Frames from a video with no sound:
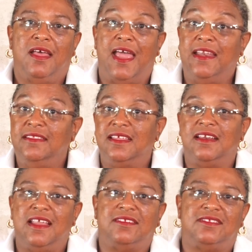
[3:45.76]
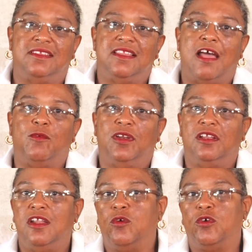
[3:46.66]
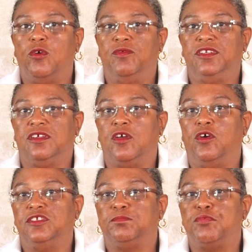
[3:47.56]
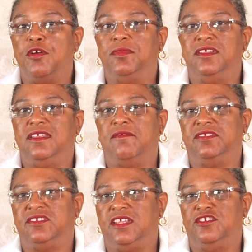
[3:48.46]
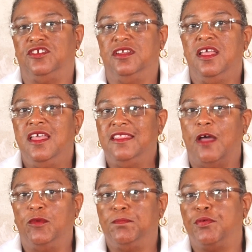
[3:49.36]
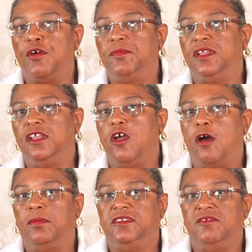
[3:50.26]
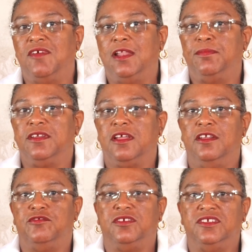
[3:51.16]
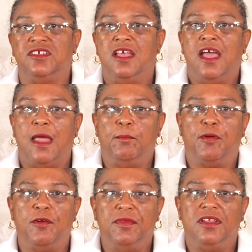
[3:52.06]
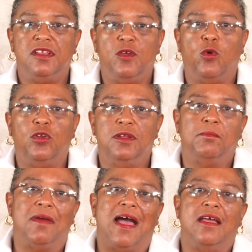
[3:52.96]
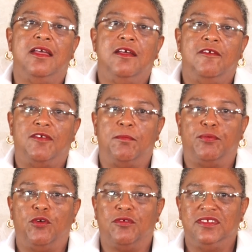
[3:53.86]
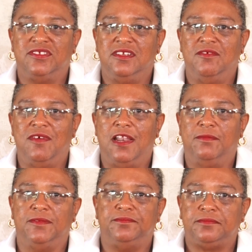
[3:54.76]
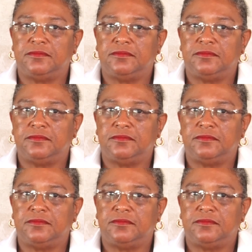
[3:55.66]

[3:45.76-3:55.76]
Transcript: Anything less than that will allow COVID to cause permanent devastation that would permanently hobble developing countries and permanently hold them back from progress and development.